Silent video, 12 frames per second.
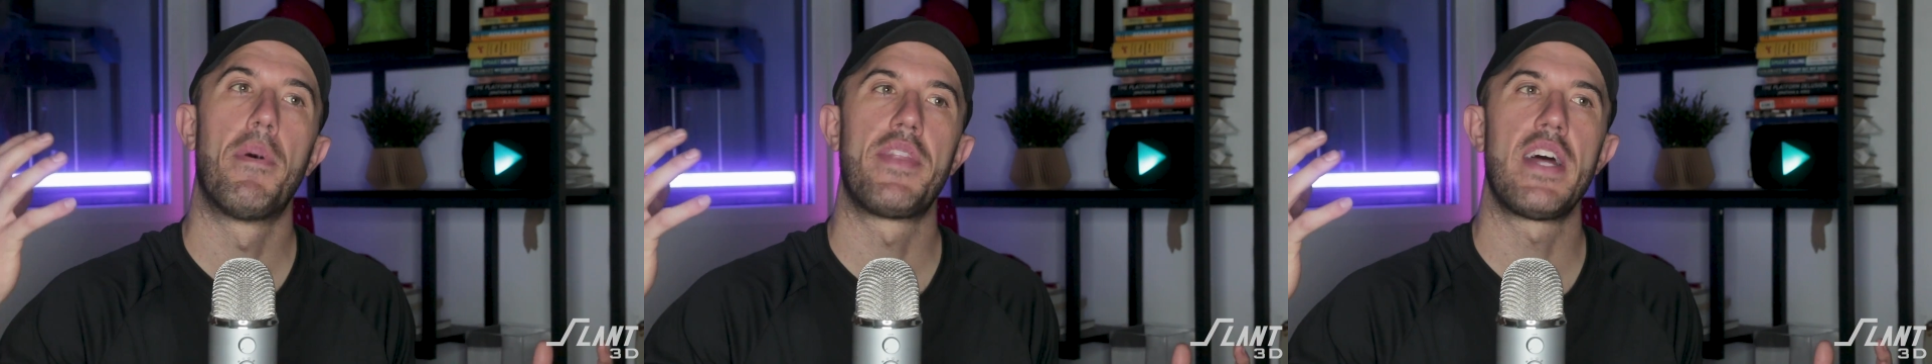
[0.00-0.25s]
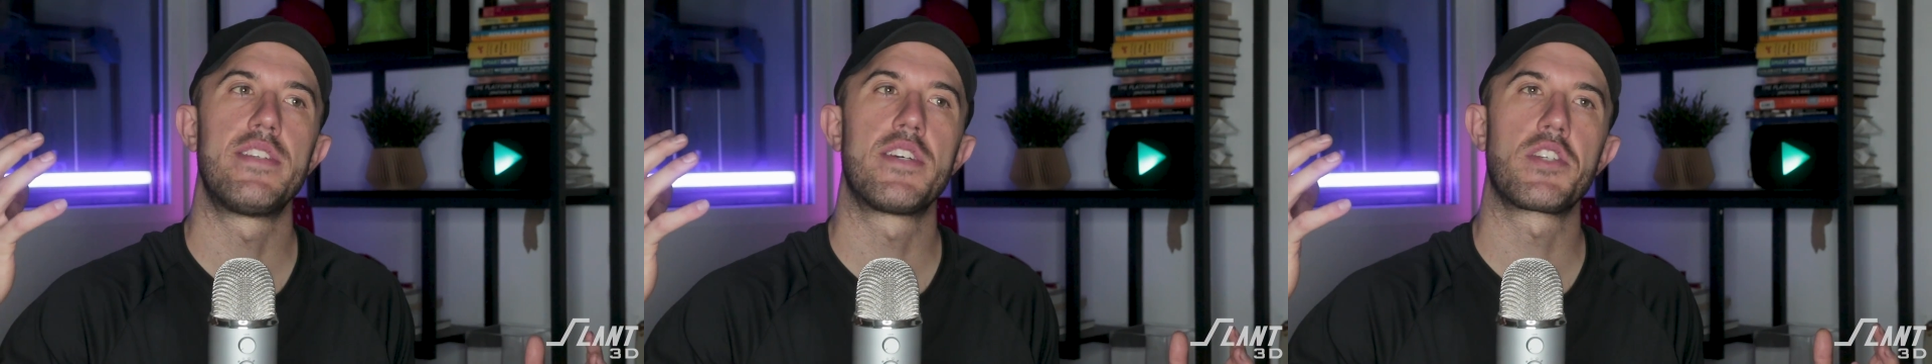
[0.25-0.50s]

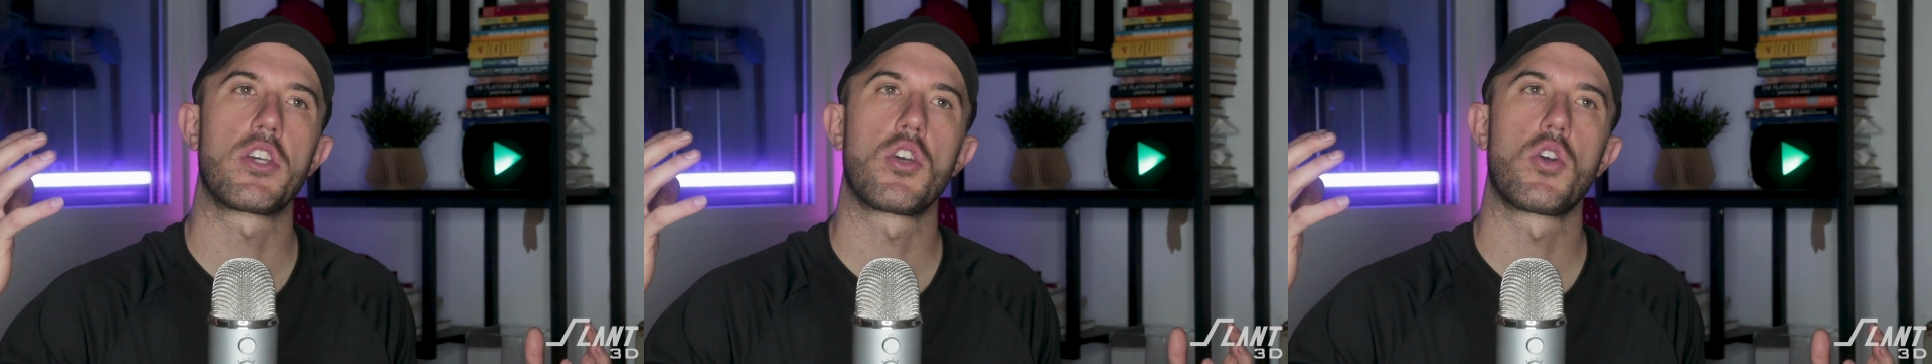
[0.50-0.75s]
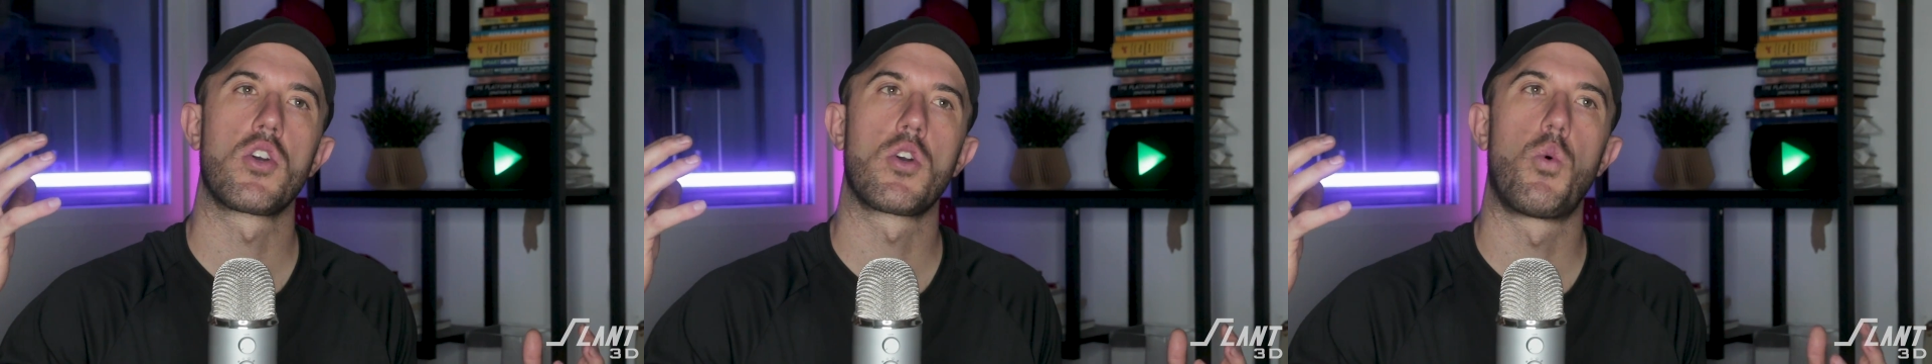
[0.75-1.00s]
but that
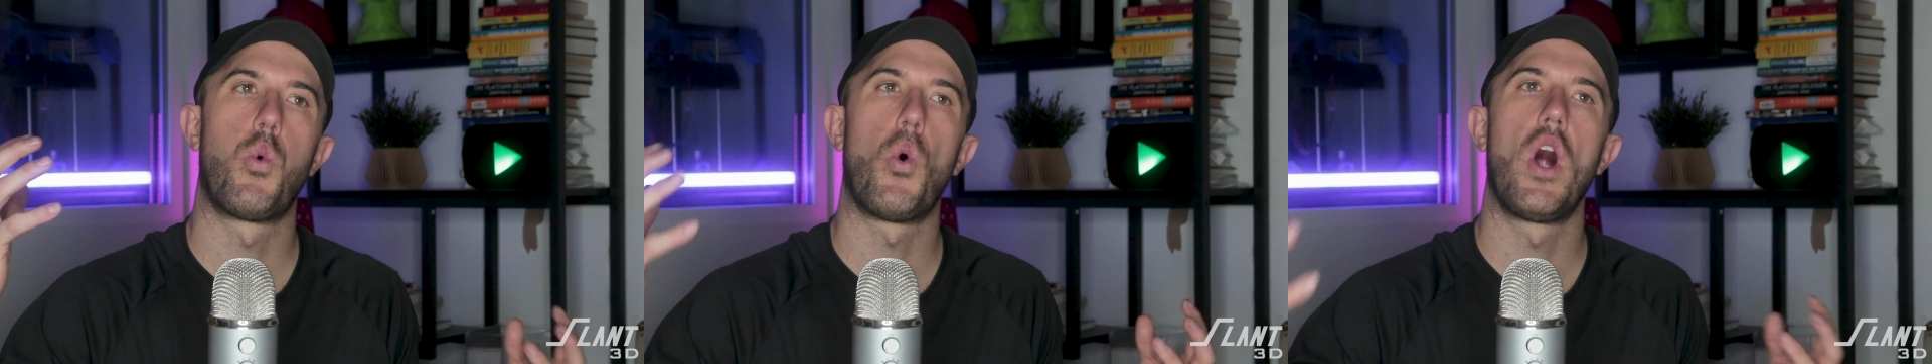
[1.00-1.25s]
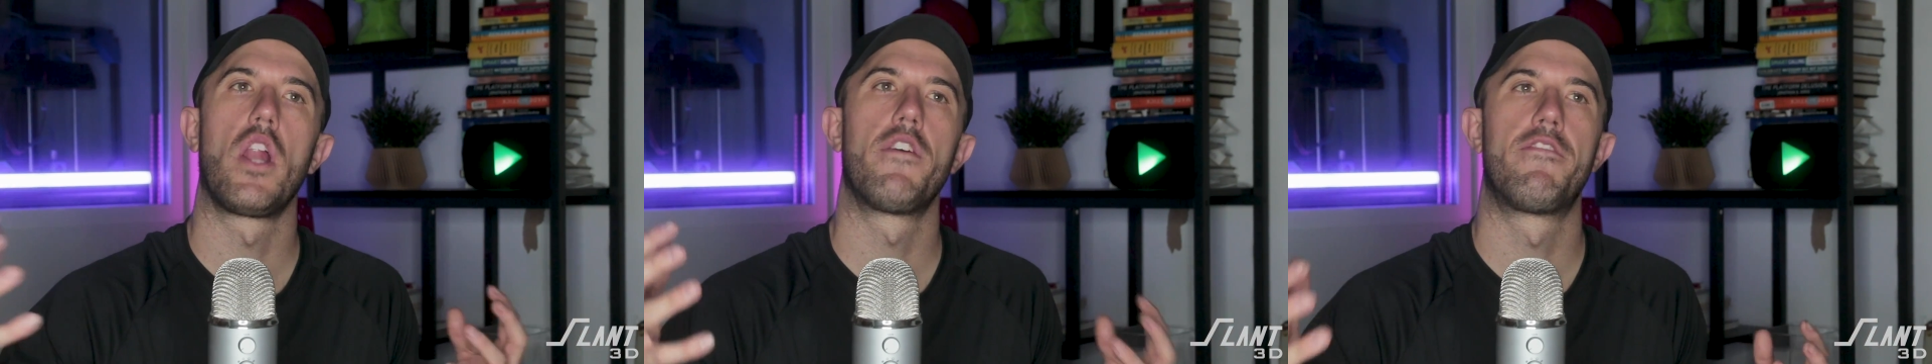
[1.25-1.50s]
doesn't
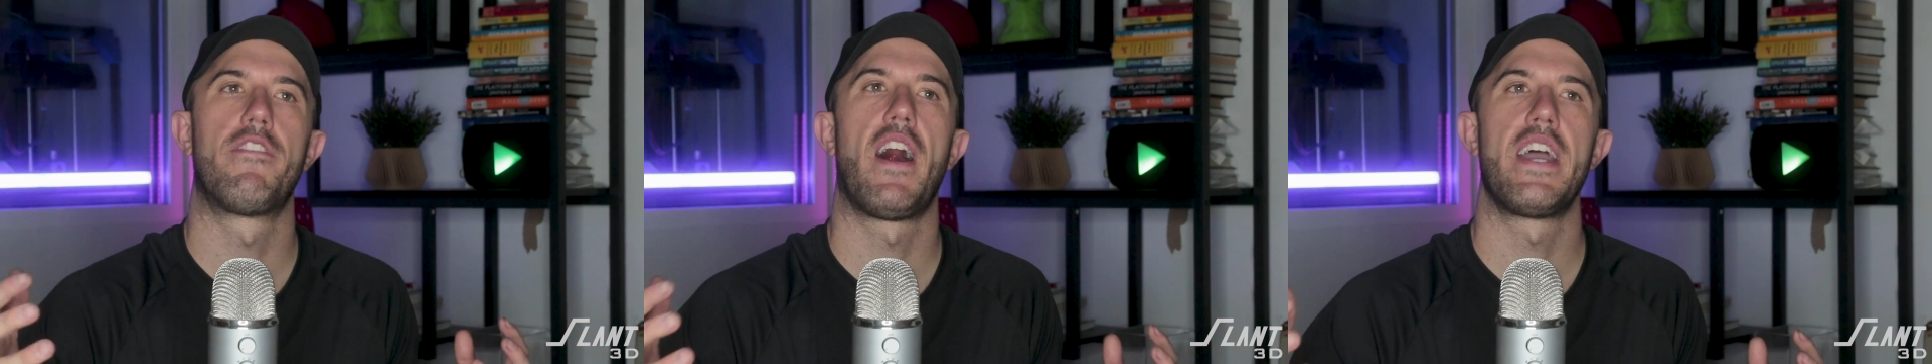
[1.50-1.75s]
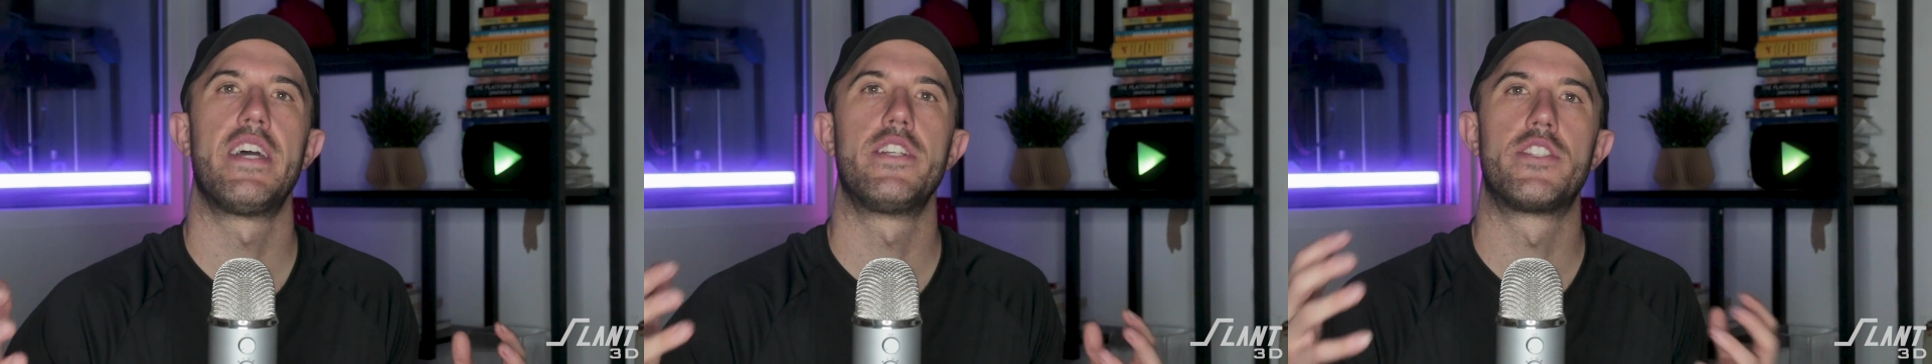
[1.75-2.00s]

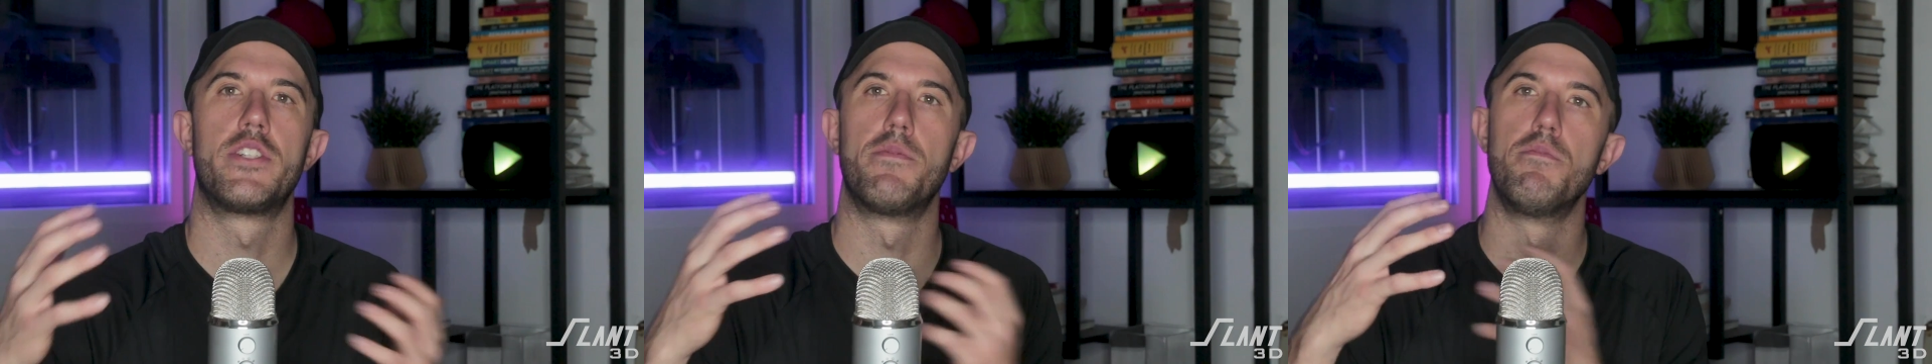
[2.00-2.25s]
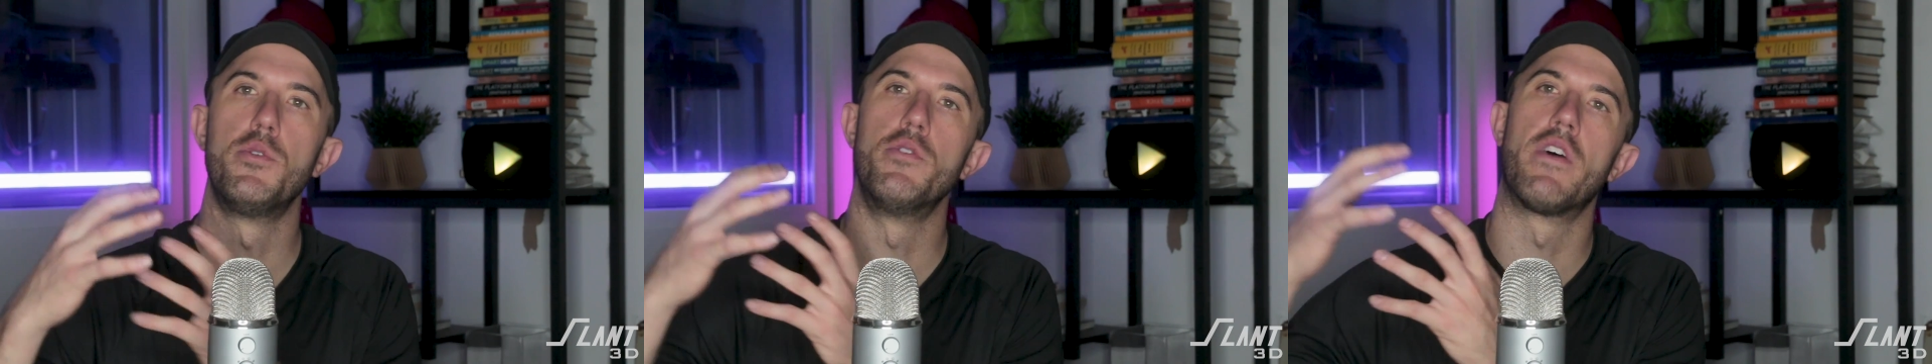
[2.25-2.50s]
qualify it
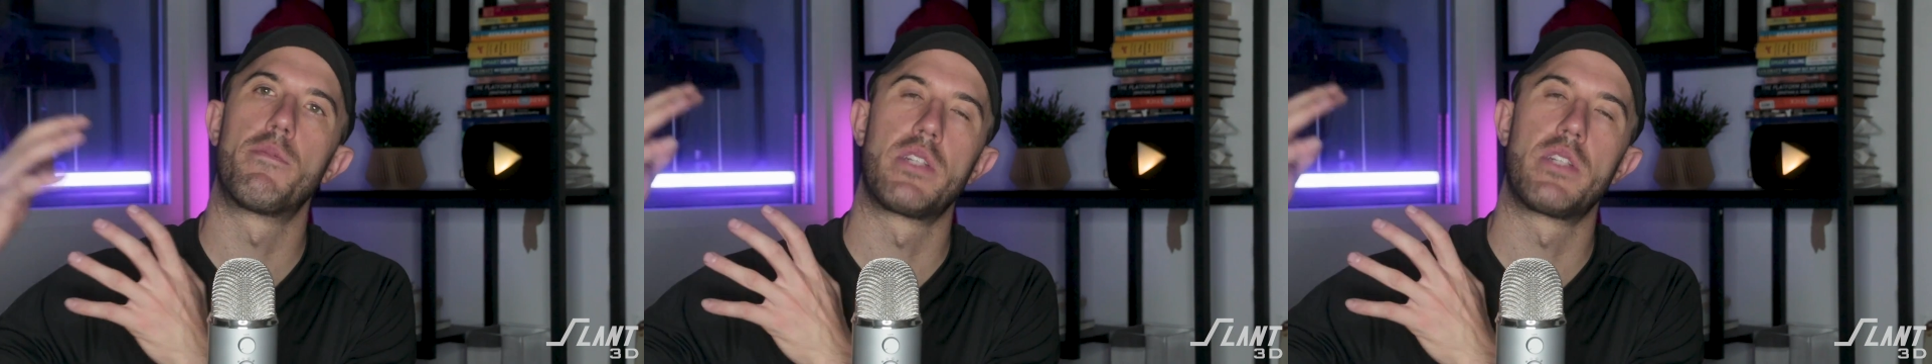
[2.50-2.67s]
to move